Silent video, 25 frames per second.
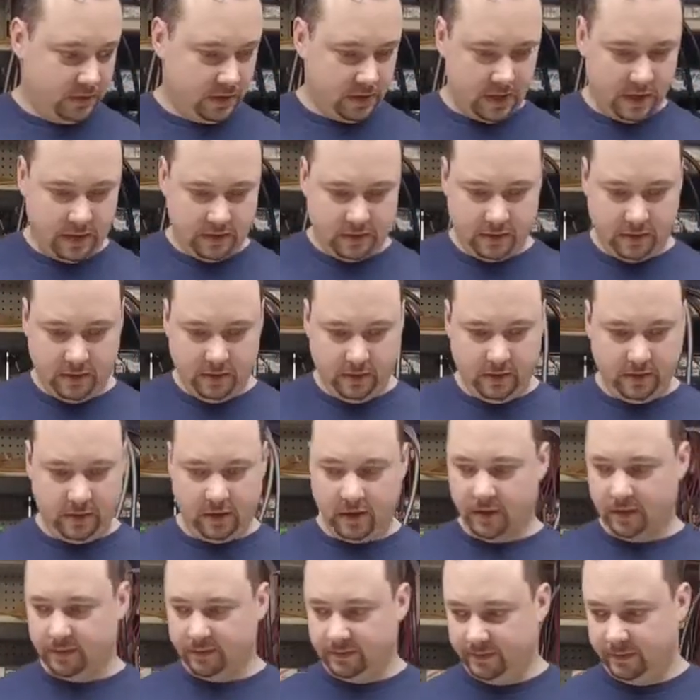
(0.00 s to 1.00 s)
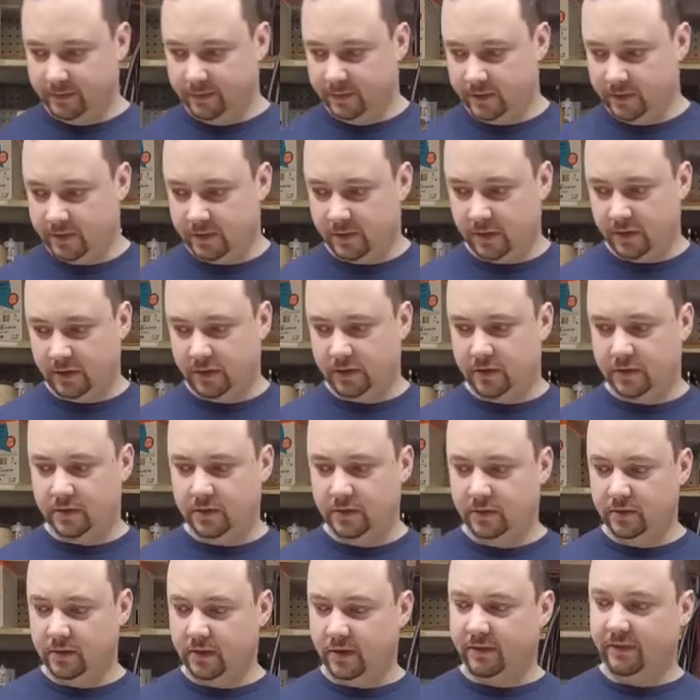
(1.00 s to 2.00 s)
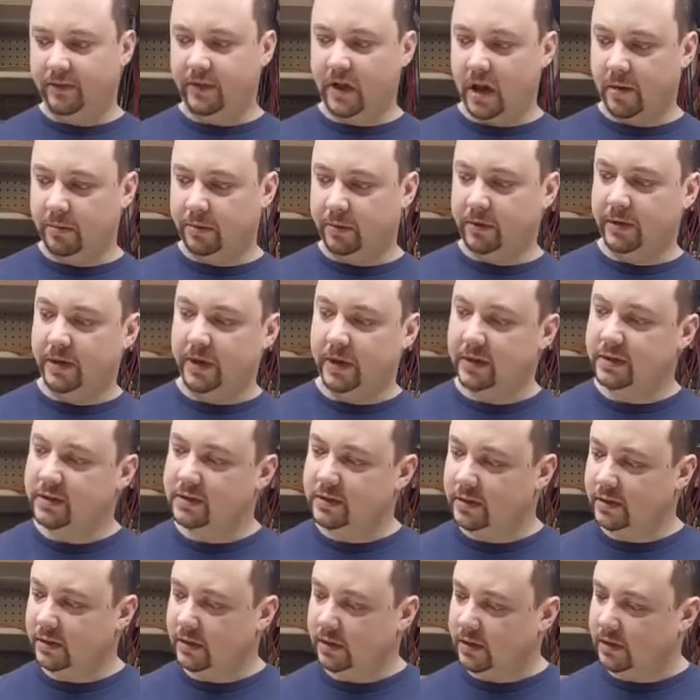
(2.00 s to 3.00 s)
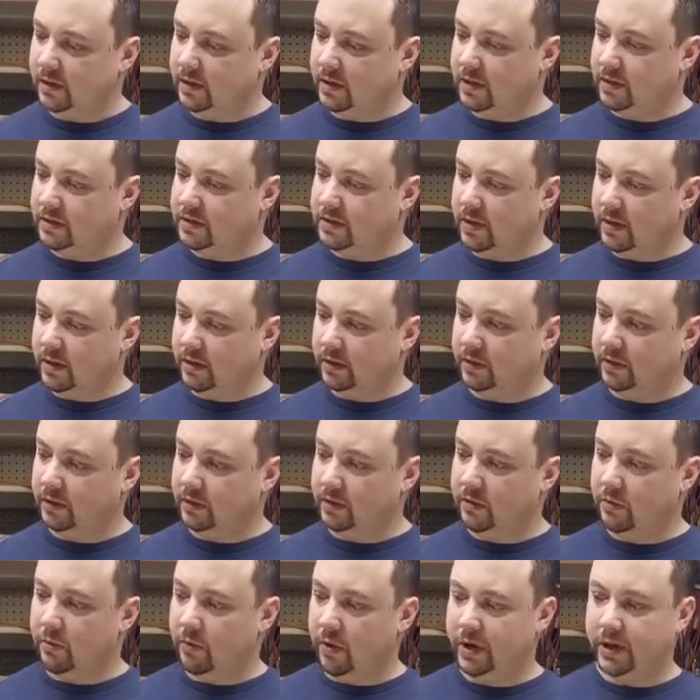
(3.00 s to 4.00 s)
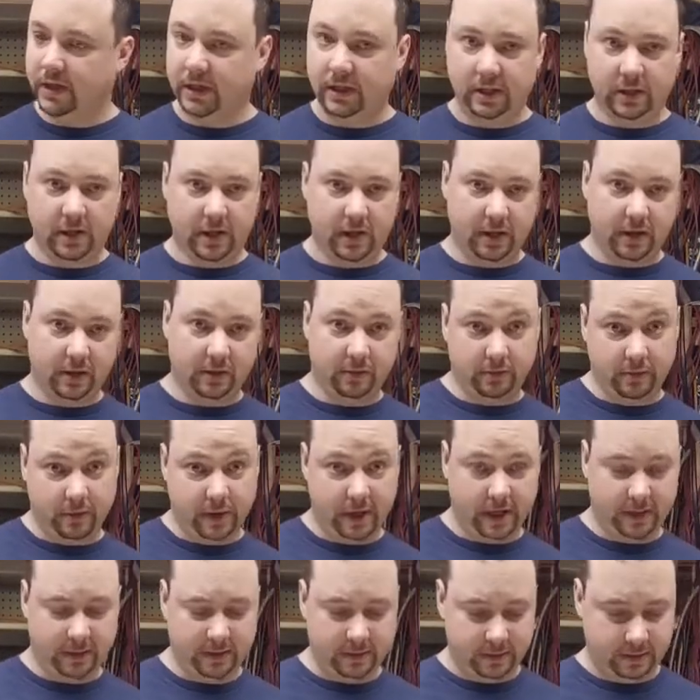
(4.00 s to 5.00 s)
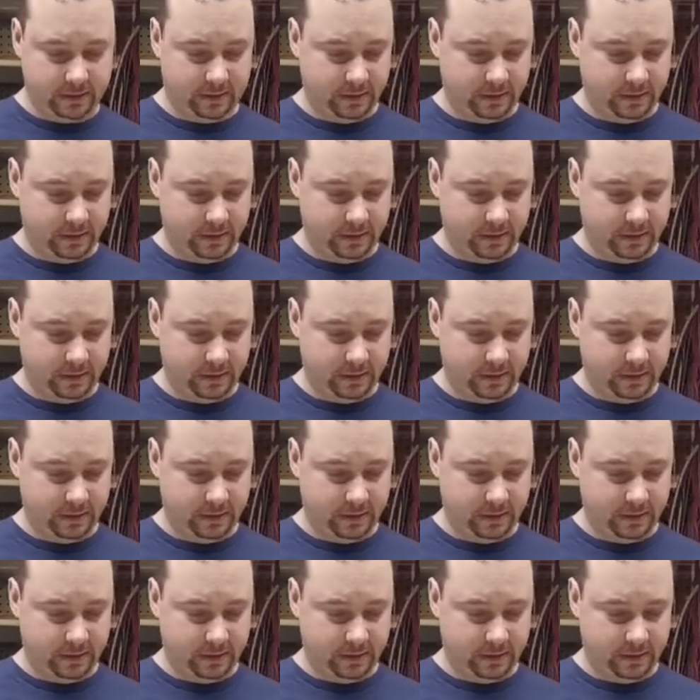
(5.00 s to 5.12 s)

That's good enough. So I just used a flapper disc. I think it's 120 grit.